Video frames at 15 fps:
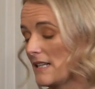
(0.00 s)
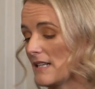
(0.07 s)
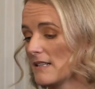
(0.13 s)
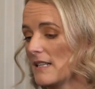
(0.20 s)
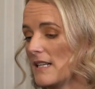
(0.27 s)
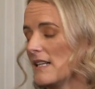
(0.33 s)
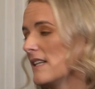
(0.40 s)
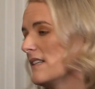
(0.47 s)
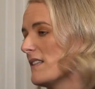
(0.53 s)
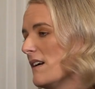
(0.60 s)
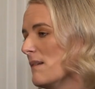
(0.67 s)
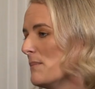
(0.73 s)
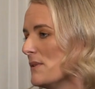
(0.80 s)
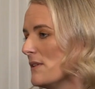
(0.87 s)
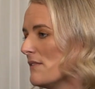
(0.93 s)
and an
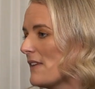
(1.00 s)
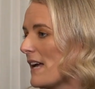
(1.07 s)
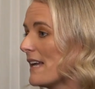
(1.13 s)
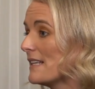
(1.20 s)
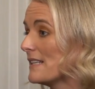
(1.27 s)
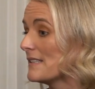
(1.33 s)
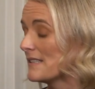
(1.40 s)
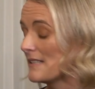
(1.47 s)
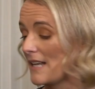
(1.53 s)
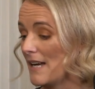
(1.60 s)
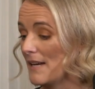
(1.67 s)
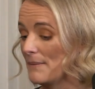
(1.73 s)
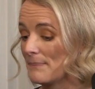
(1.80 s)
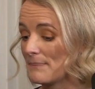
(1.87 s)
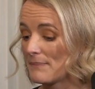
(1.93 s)
example of that is
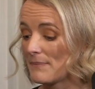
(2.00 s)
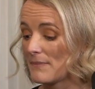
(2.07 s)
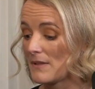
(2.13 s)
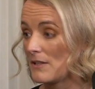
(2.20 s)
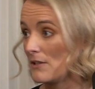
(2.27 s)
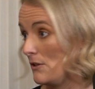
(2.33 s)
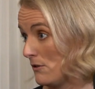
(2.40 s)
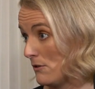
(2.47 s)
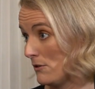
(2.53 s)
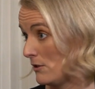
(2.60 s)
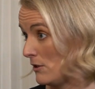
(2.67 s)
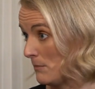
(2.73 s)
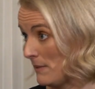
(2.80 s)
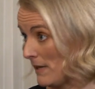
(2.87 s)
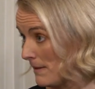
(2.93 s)

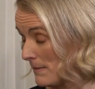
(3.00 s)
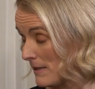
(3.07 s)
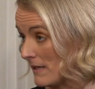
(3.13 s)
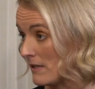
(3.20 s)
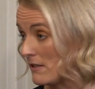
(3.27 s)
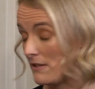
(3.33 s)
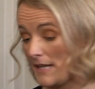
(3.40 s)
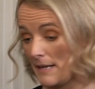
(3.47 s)
your barber.